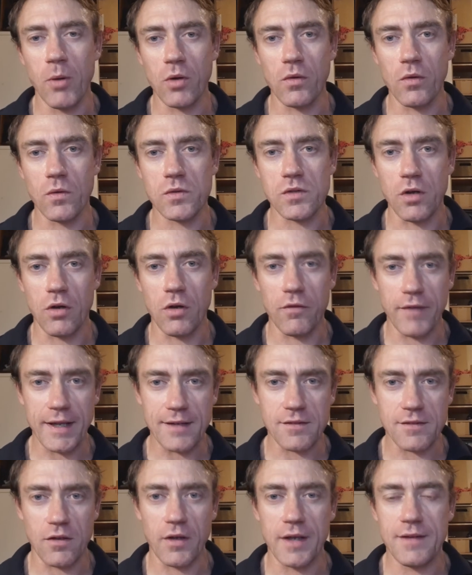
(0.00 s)
models of
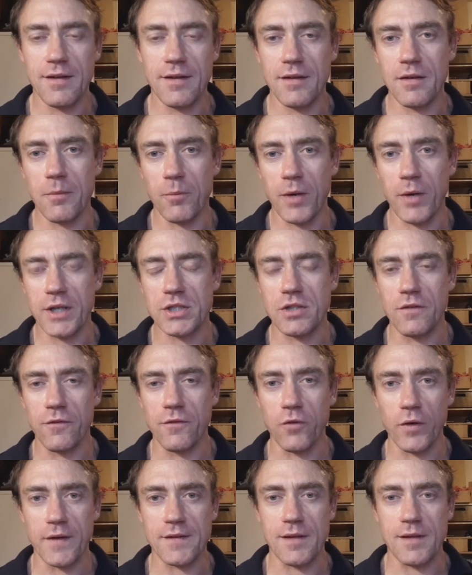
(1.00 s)
anxiety and depression,
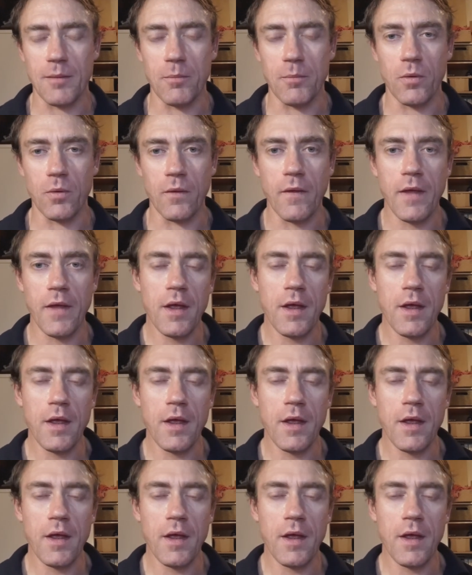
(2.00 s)
for example.